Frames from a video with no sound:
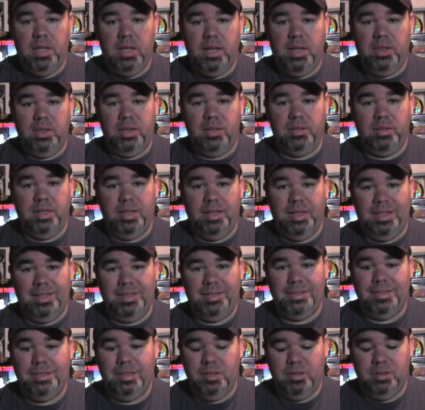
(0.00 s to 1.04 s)
I
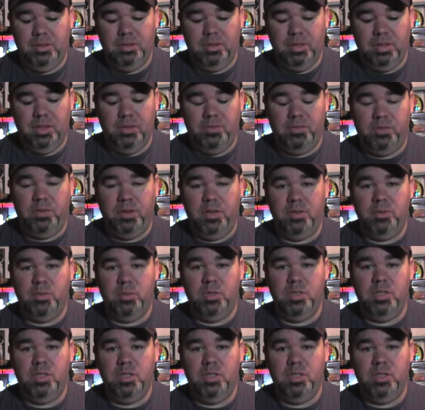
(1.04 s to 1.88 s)
thought, you know, the front